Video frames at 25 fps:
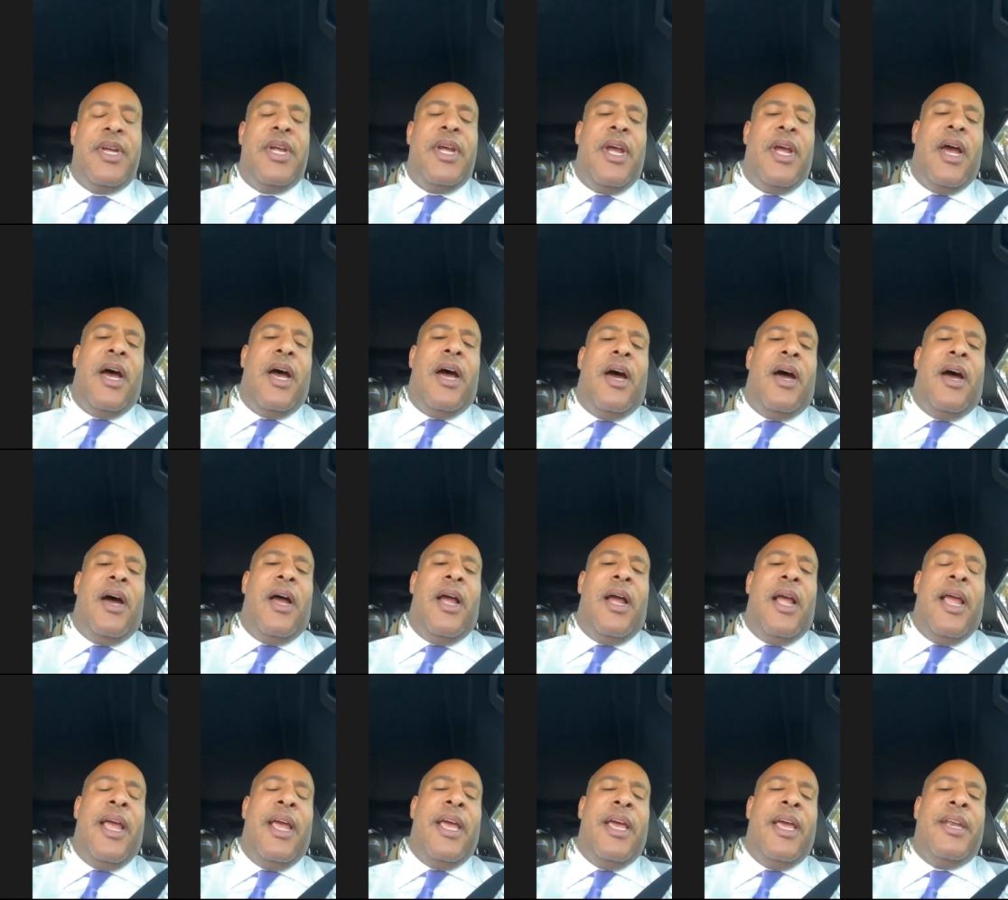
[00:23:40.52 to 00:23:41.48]
Uh,
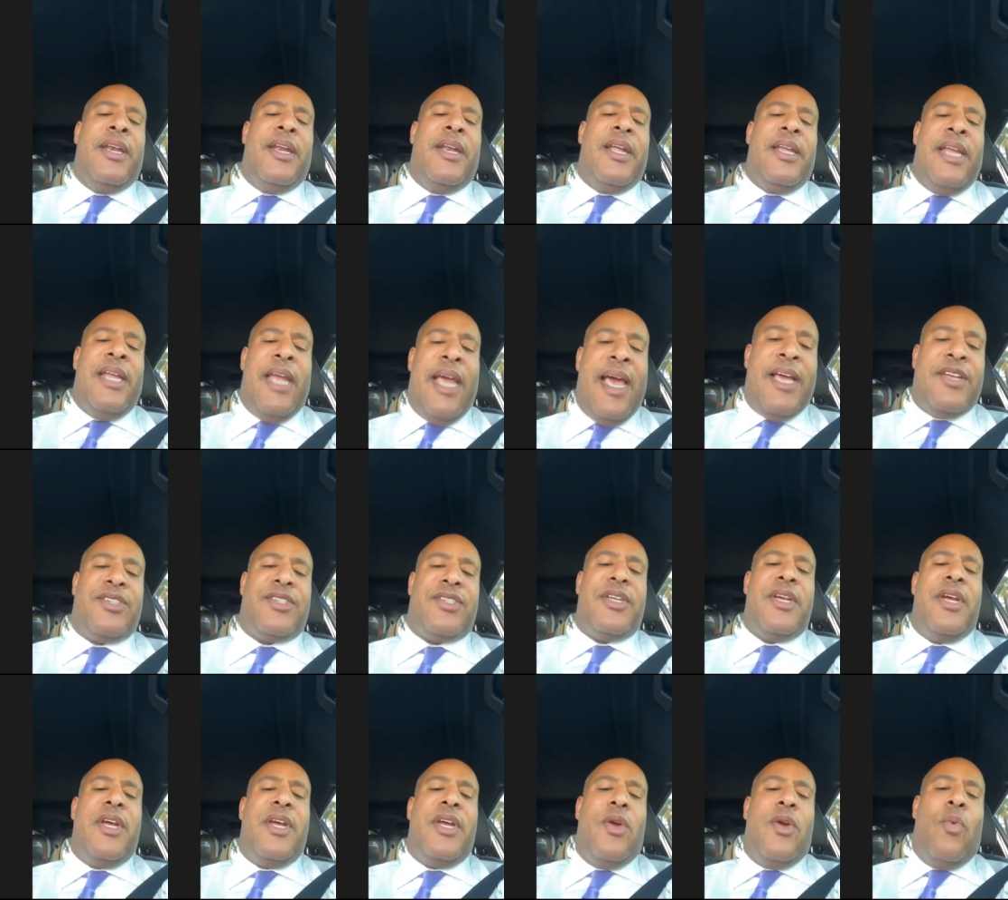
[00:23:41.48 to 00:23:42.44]
and yes,
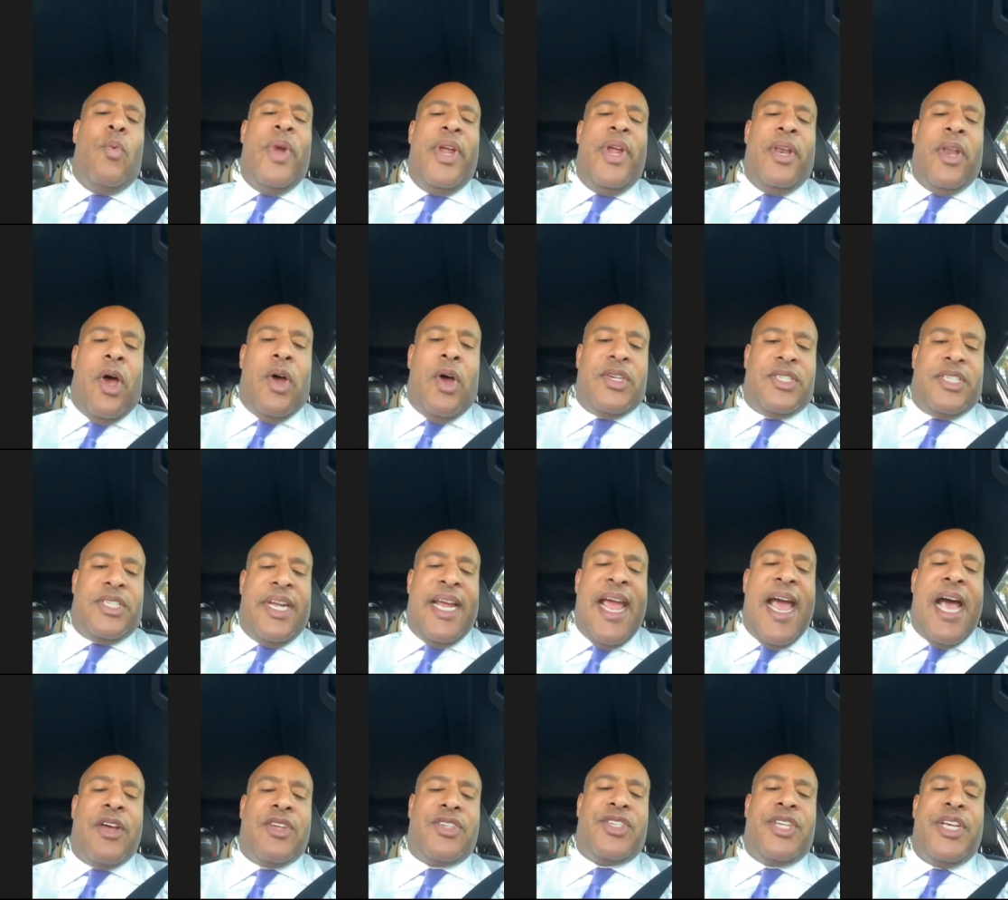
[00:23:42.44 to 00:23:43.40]
we lost a
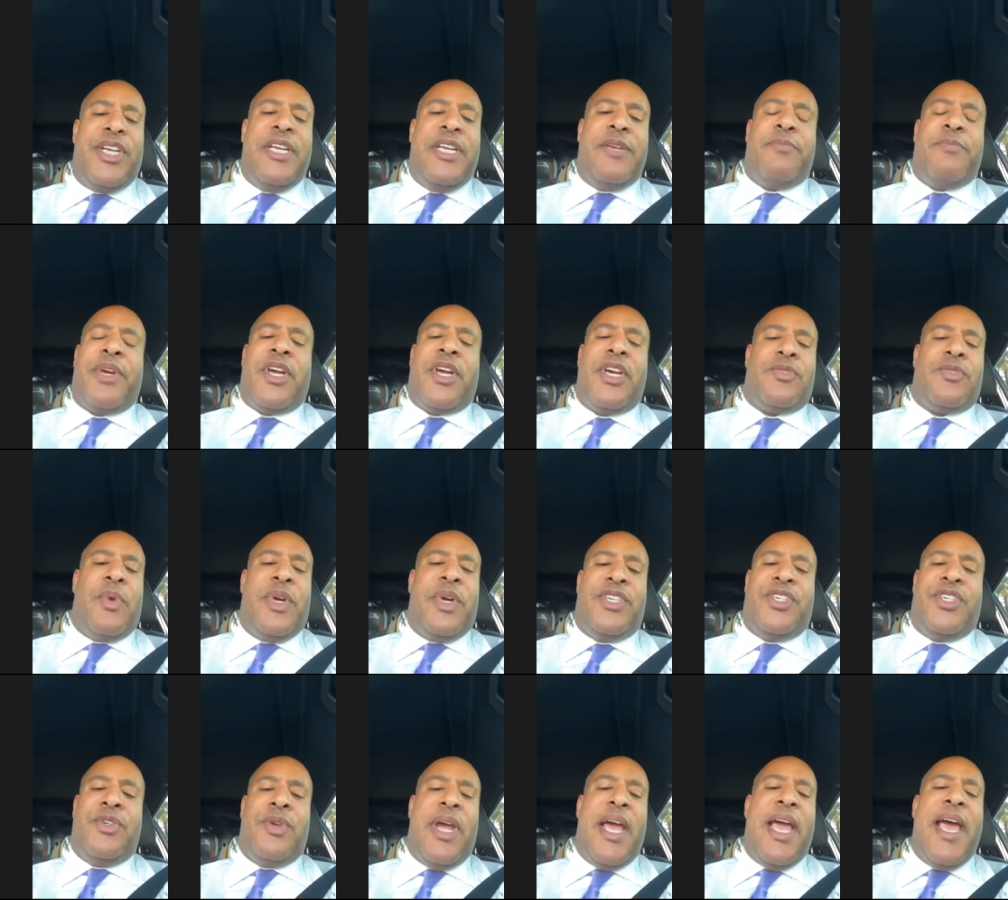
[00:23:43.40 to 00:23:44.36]
House seat because what
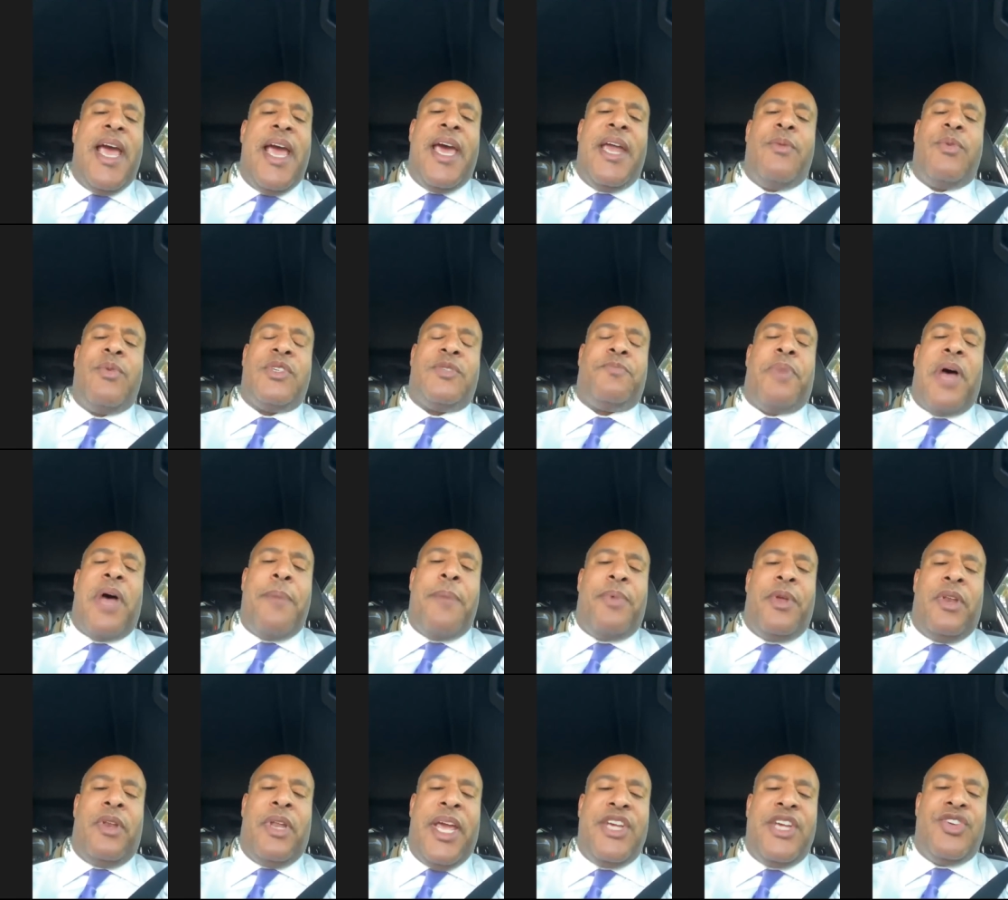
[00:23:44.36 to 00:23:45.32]
you had was
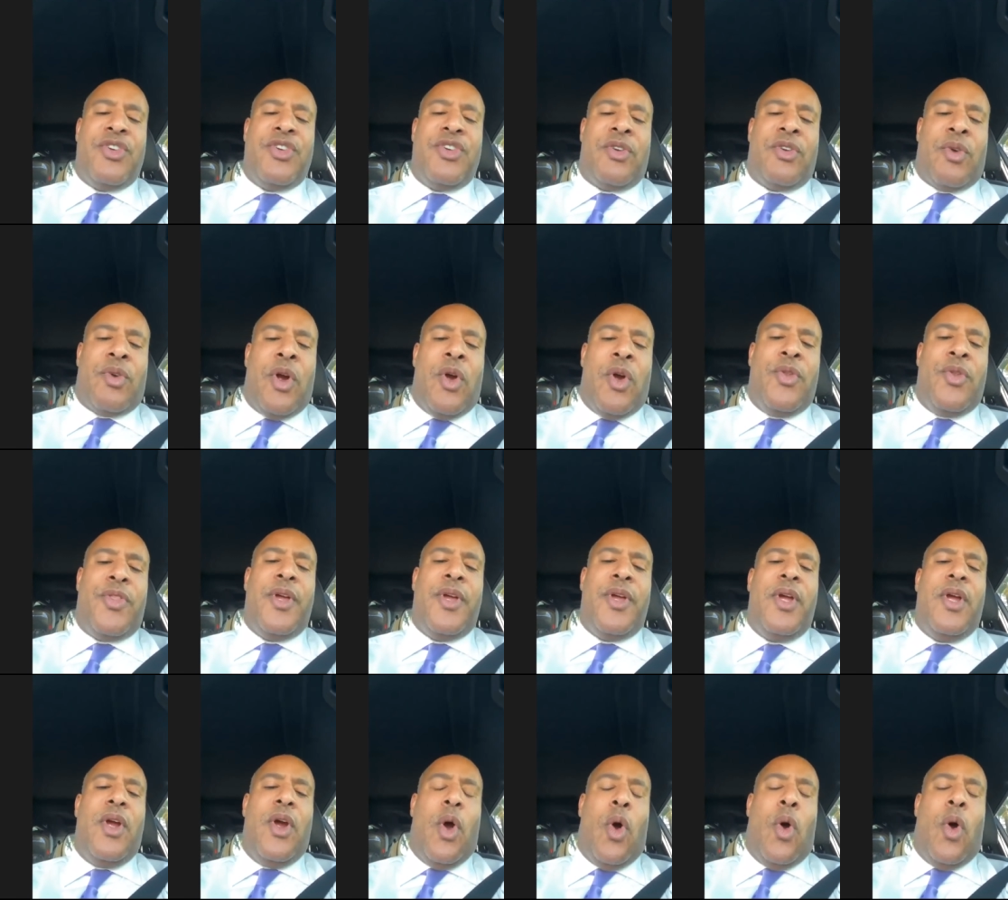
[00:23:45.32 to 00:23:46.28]
population growth
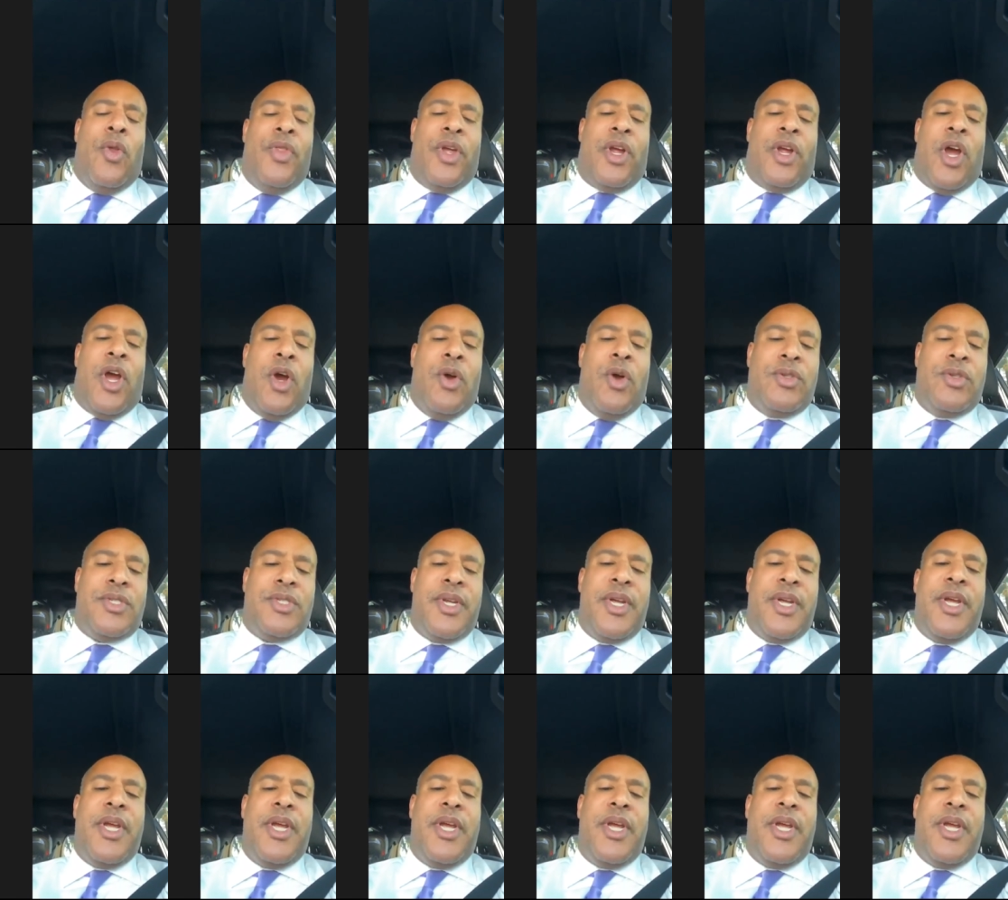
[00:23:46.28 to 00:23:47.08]
on the coast.